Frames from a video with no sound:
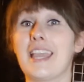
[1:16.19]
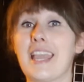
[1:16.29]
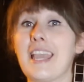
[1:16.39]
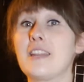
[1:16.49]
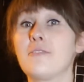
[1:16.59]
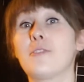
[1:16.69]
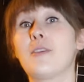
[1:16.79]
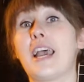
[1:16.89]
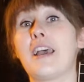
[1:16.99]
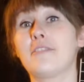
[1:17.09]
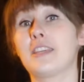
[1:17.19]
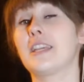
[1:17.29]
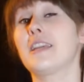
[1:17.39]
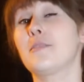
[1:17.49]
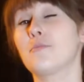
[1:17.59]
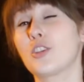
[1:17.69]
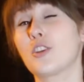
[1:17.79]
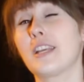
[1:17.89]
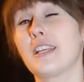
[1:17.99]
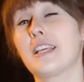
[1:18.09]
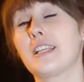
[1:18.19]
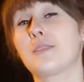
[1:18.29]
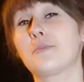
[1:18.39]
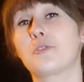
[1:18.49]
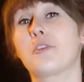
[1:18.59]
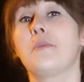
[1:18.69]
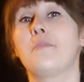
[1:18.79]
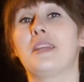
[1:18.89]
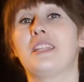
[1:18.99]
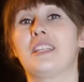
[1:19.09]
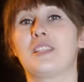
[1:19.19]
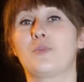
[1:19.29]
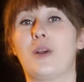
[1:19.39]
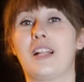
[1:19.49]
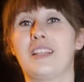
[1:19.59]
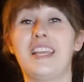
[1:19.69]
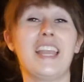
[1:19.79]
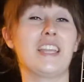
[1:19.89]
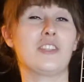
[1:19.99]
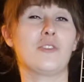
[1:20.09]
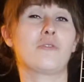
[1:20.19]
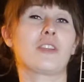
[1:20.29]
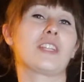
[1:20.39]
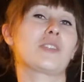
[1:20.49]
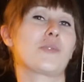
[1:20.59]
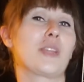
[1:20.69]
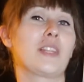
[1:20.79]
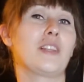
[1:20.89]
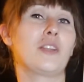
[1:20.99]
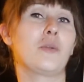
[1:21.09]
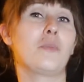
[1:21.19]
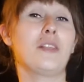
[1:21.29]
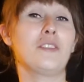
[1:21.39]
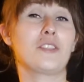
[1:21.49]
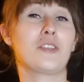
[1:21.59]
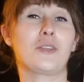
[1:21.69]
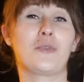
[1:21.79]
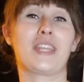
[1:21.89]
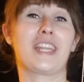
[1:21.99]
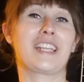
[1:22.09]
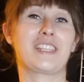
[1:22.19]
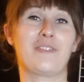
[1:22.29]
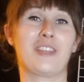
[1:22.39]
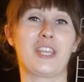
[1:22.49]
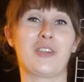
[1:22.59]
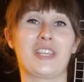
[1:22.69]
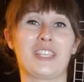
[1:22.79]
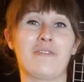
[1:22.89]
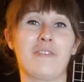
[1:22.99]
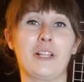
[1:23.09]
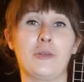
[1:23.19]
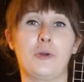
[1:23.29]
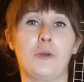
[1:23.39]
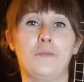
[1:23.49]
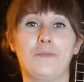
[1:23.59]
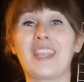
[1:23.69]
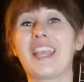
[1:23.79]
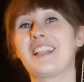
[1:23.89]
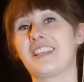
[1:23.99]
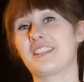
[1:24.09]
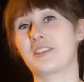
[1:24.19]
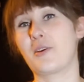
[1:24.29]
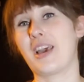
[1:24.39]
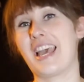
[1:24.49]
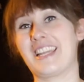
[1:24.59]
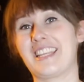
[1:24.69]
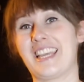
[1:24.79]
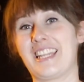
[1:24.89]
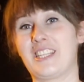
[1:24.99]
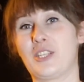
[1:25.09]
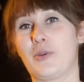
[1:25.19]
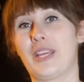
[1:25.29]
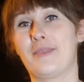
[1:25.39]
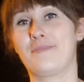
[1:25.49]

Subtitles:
And if you haven't, be sure to hit that subscribe button as well. And don't forget to ring the little bell so you'll know when the next video is available. Let's go ahead and get into it.